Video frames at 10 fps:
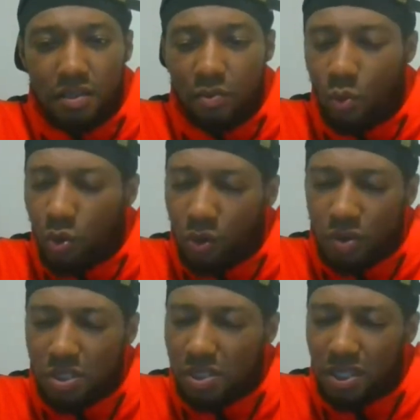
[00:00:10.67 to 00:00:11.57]
well,
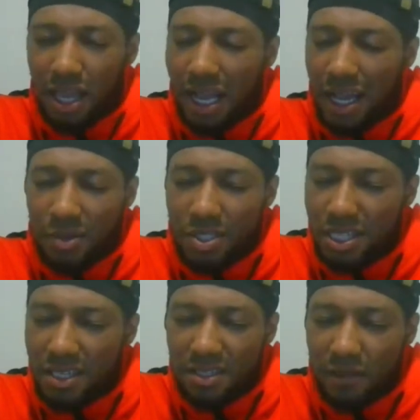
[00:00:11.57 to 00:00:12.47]
I was
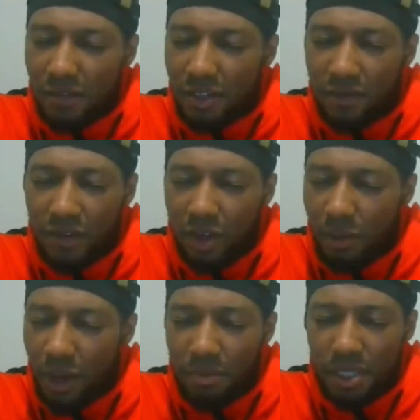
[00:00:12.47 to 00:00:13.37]
saying something in the video
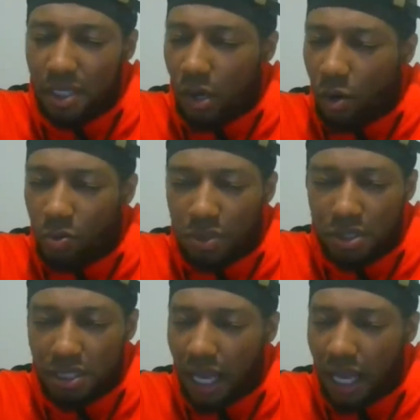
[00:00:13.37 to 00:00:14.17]
about being homeless.